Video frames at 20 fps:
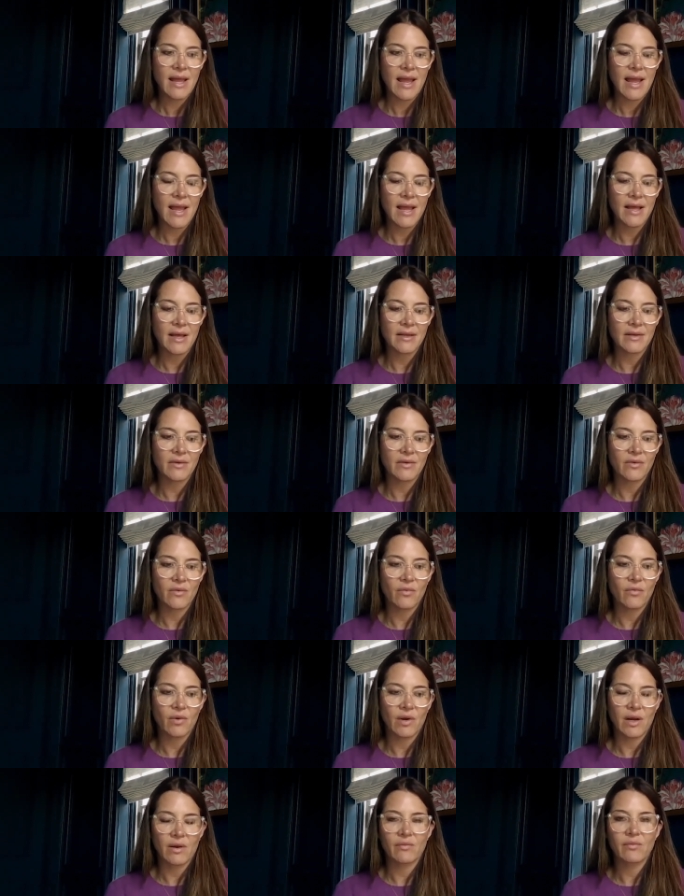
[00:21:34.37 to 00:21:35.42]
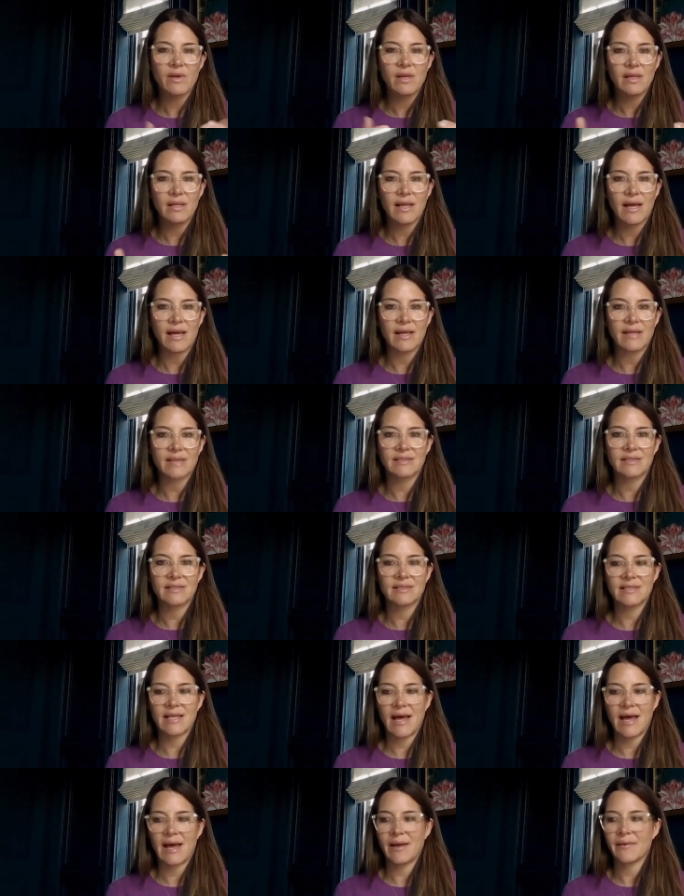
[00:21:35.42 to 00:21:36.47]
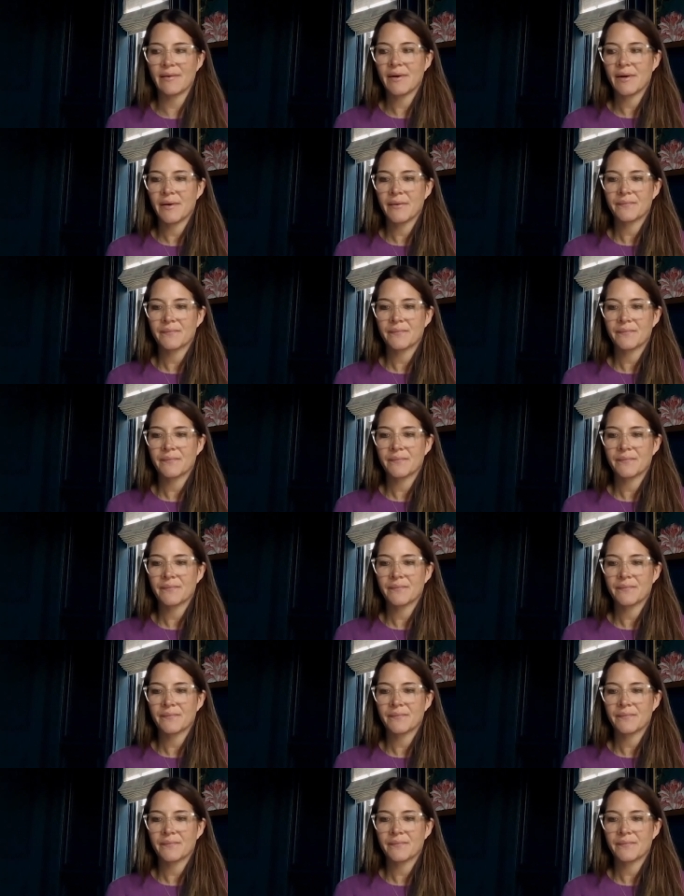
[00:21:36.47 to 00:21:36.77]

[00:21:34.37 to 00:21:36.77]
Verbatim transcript: And what I realized is that